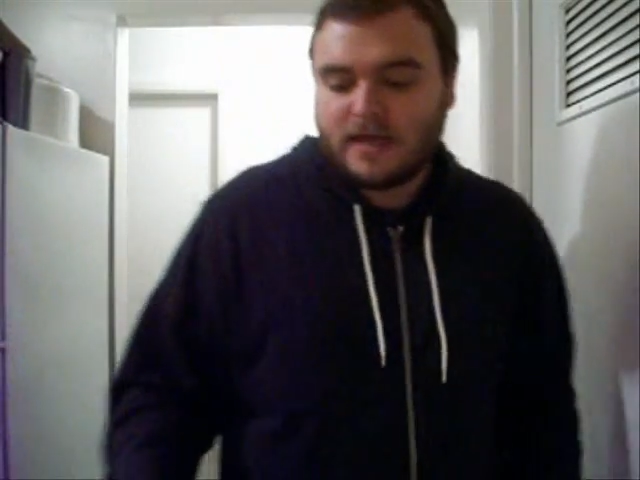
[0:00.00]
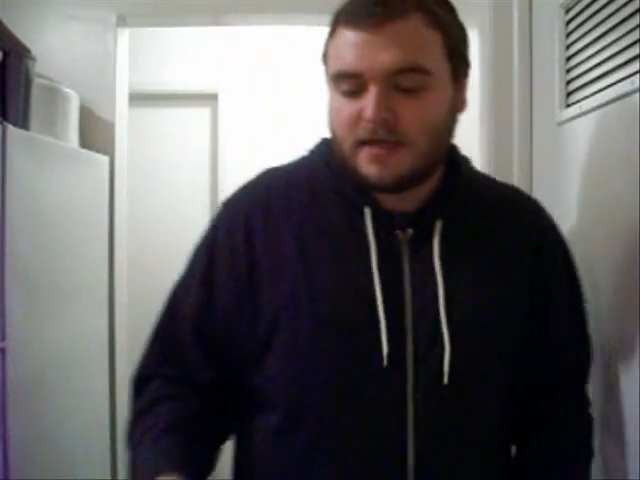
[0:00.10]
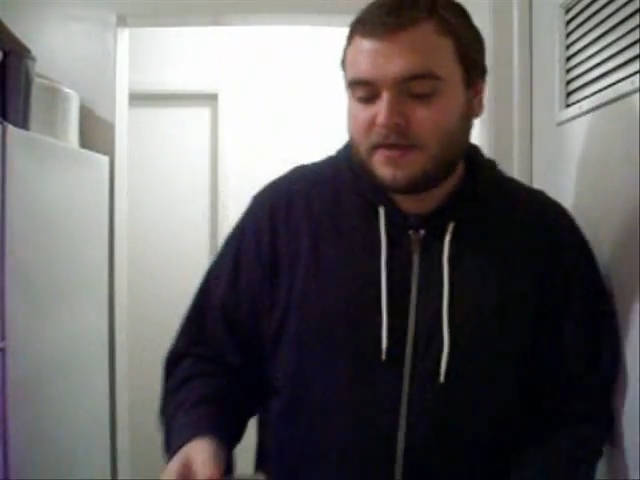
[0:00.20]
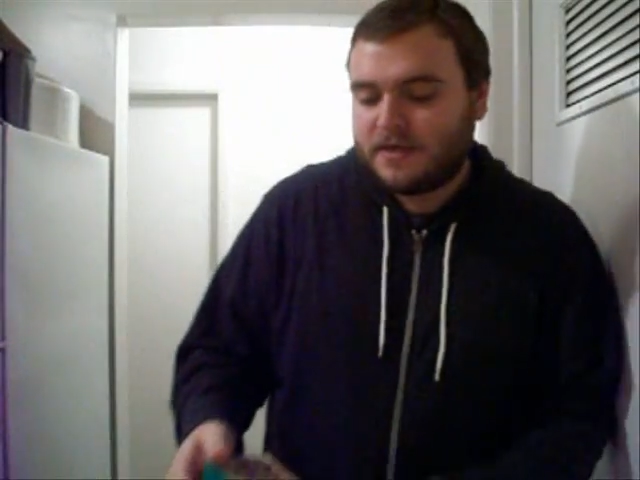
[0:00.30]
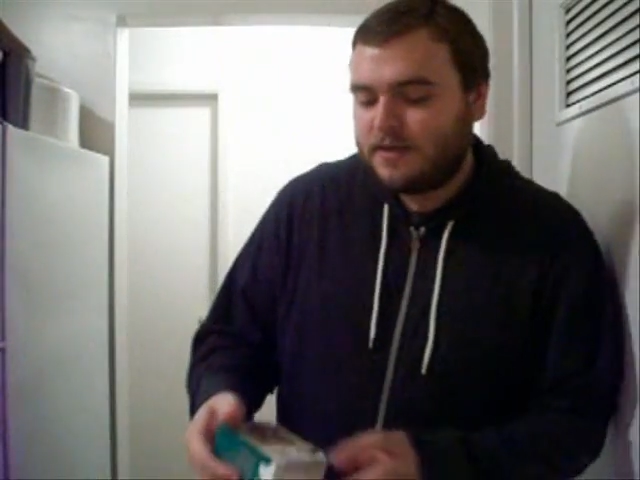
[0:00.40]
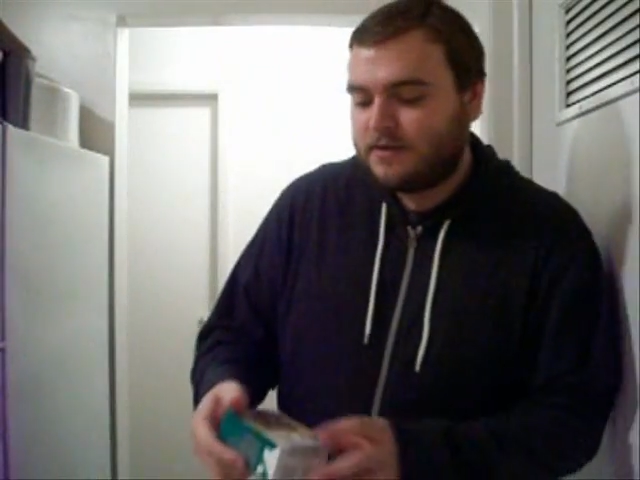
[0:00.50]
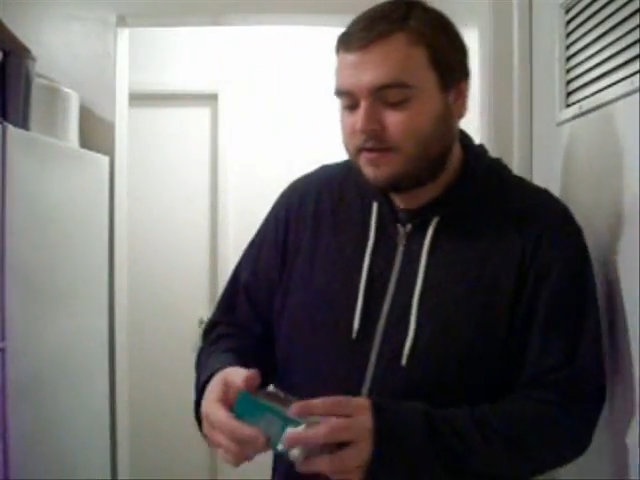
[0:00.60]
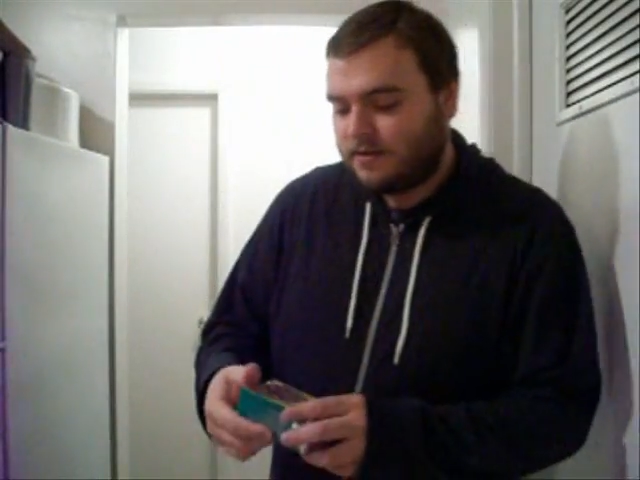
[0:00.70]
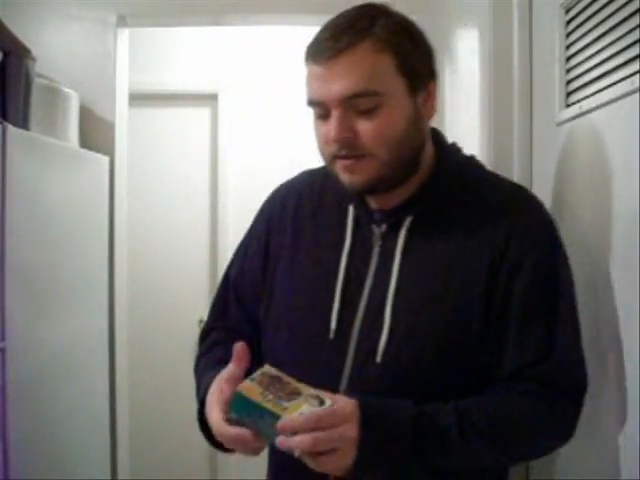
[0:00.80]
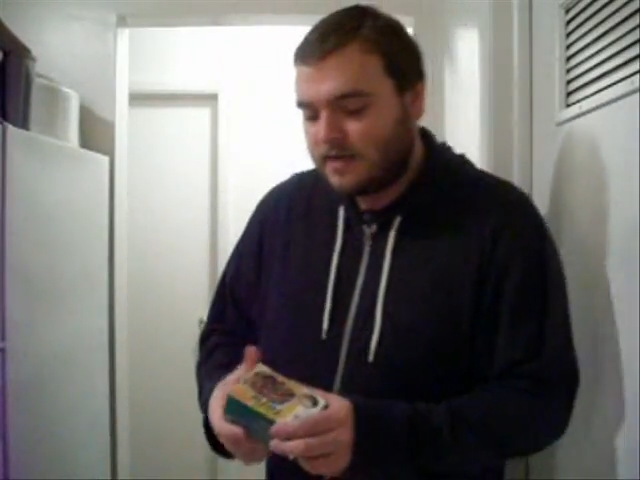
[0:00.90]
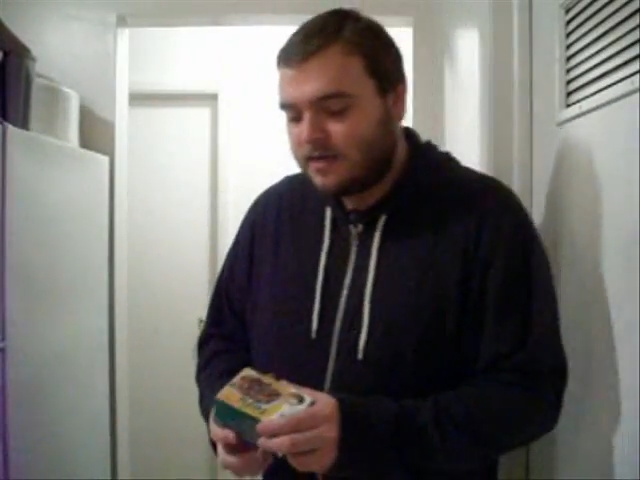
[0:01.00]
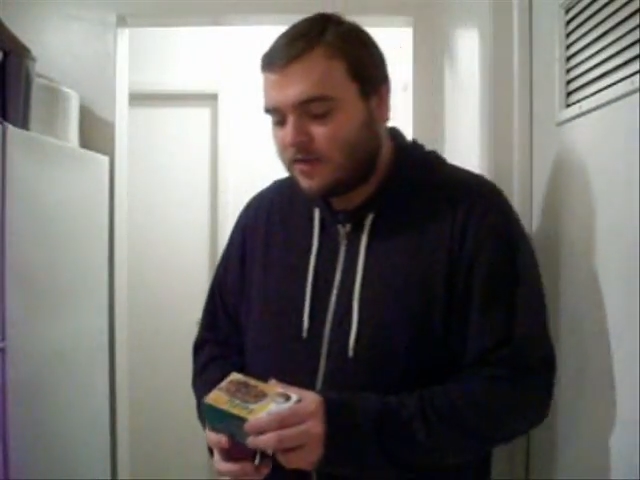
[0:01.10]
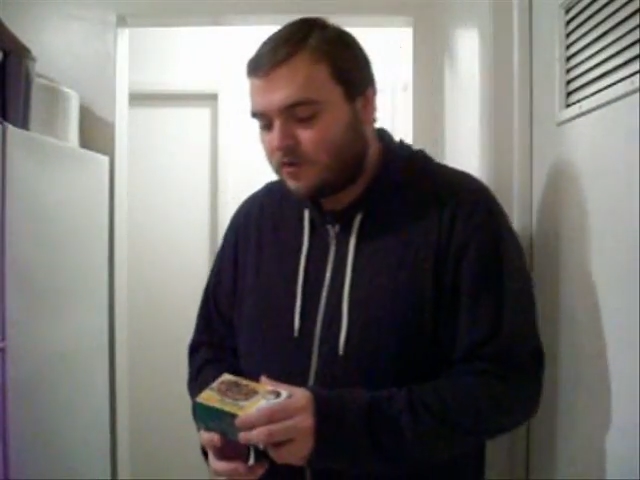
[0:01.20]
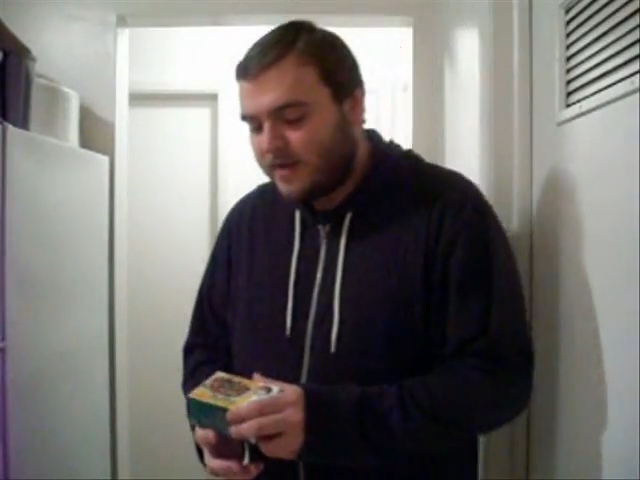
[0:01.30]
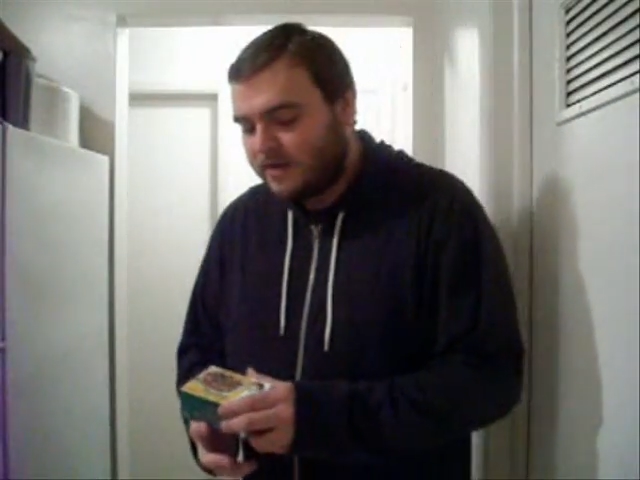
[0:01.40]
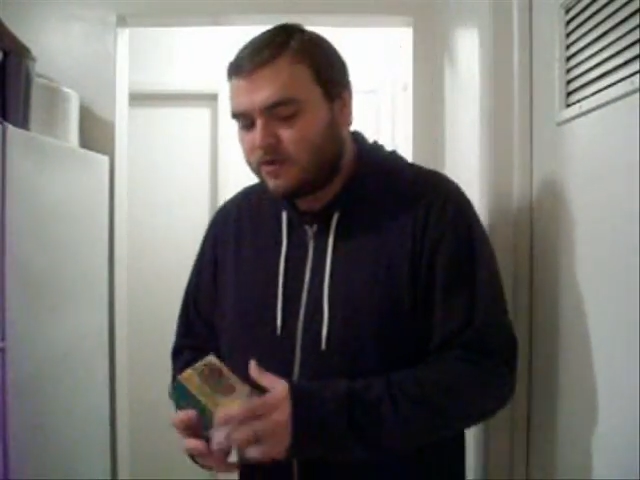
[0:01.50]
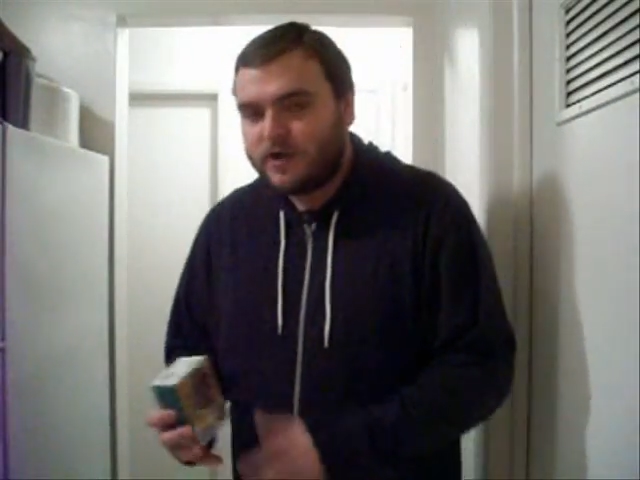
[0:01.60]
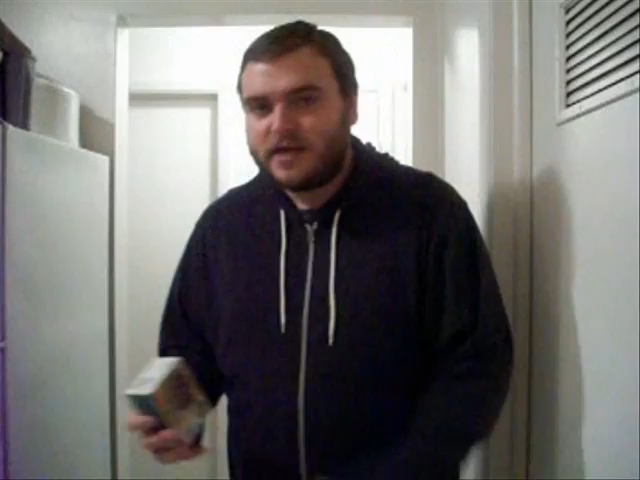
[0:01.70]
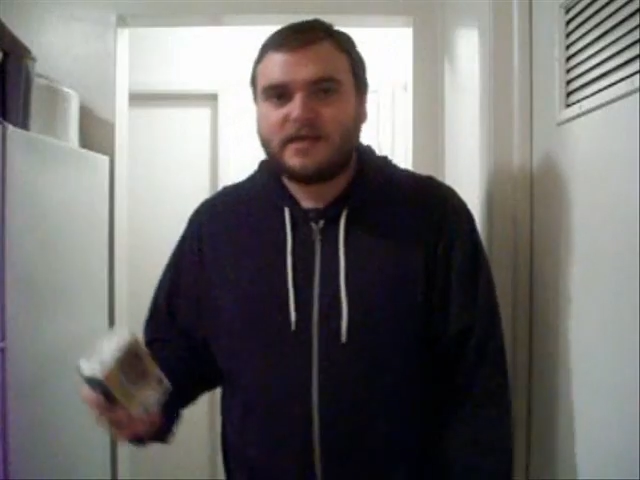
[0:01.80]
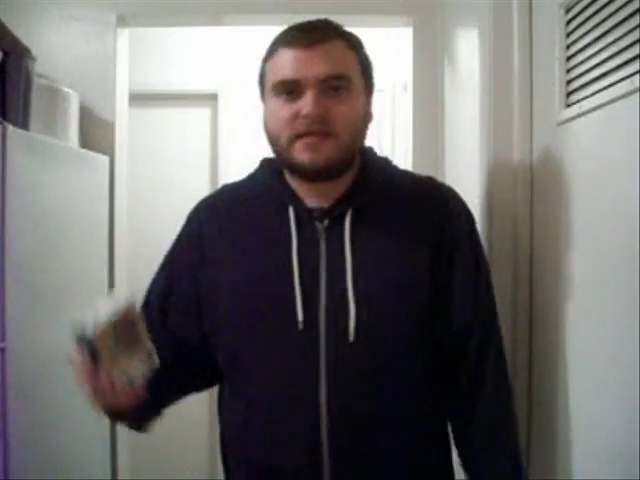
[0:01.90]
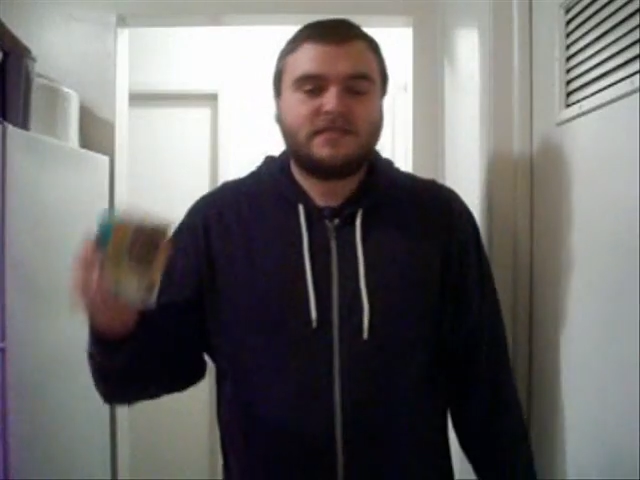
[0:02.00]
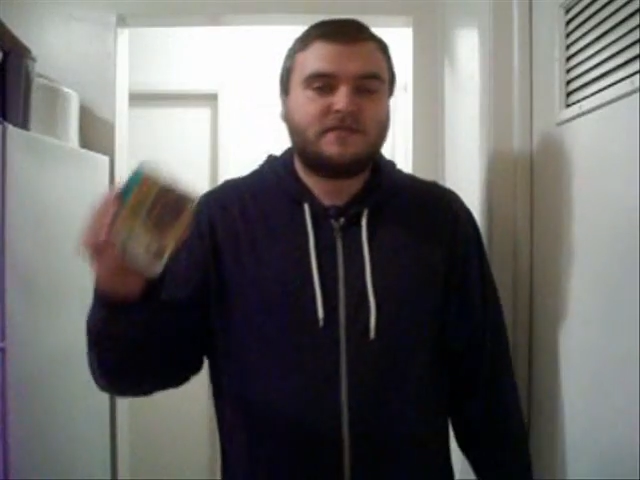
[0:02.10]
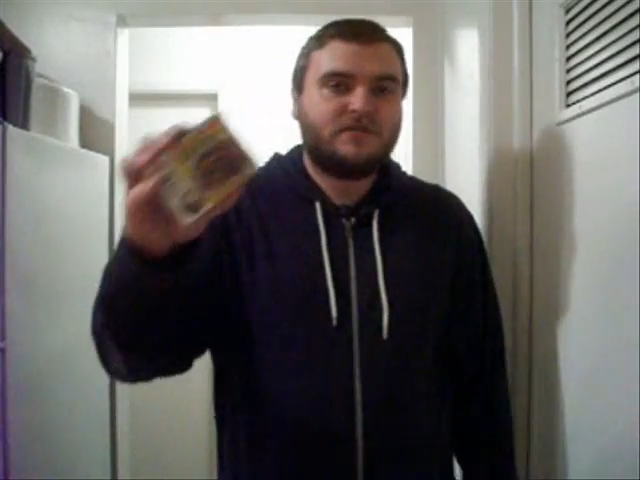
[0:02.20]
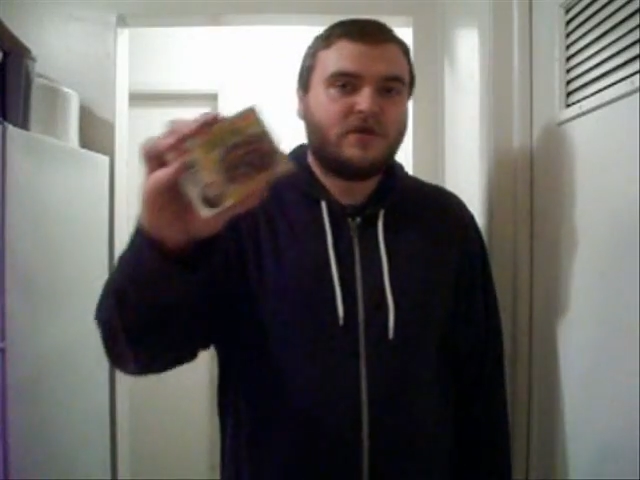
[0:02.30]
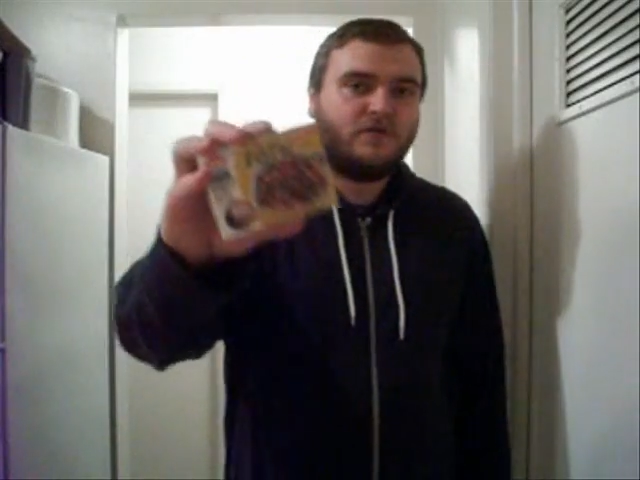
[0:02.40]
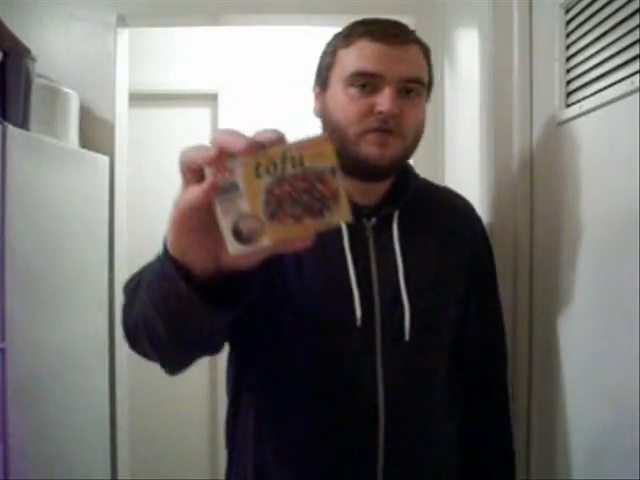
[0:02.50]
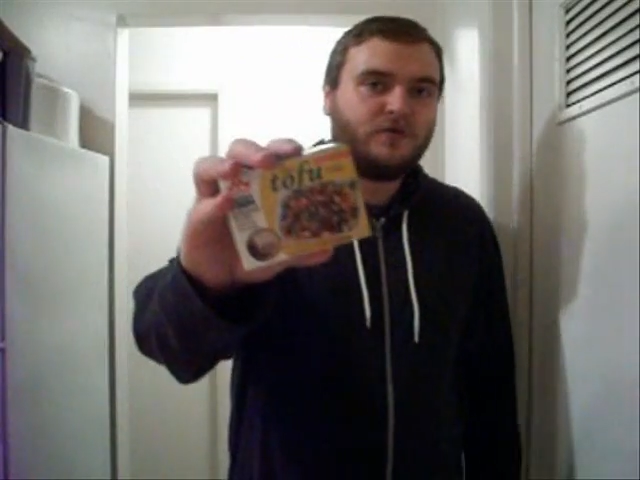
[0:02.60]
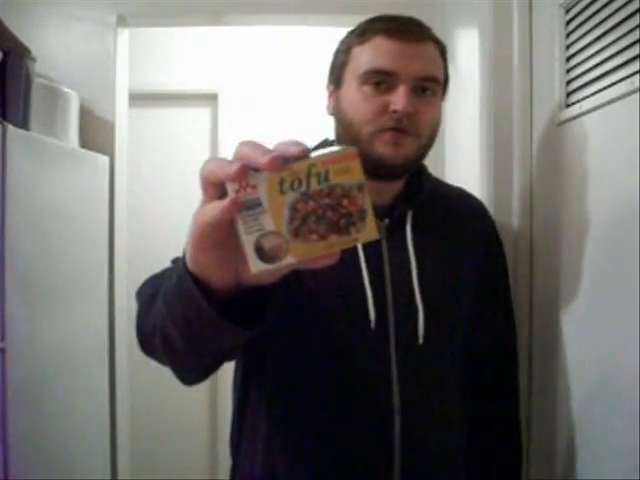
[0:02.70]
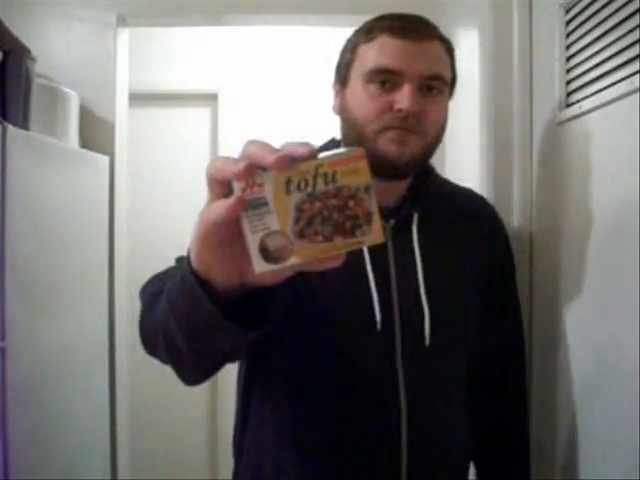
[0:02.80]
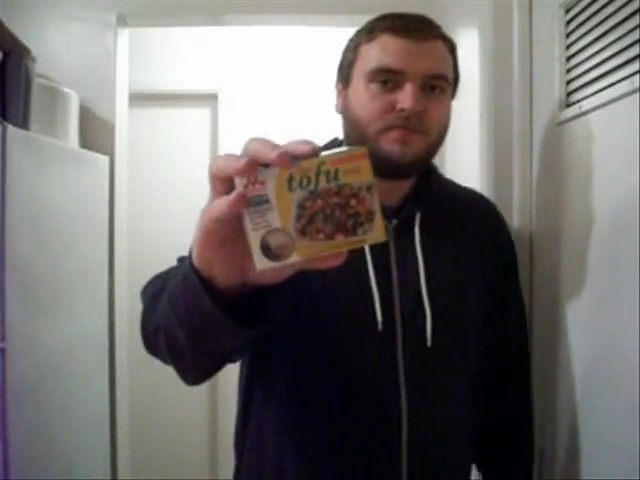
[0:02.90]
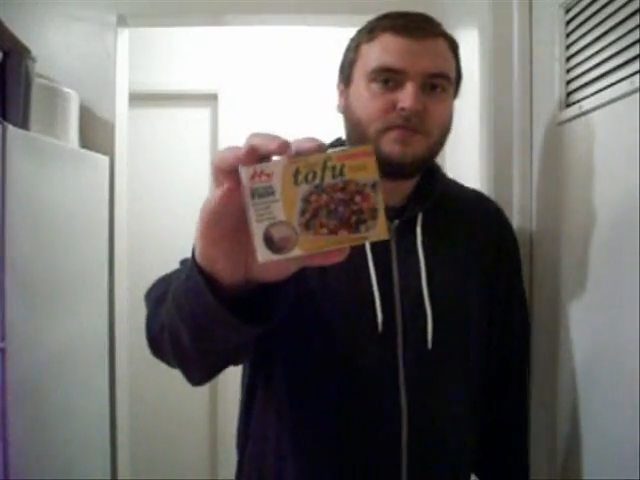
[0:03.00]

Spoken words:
And then another main ingredient is the tofu.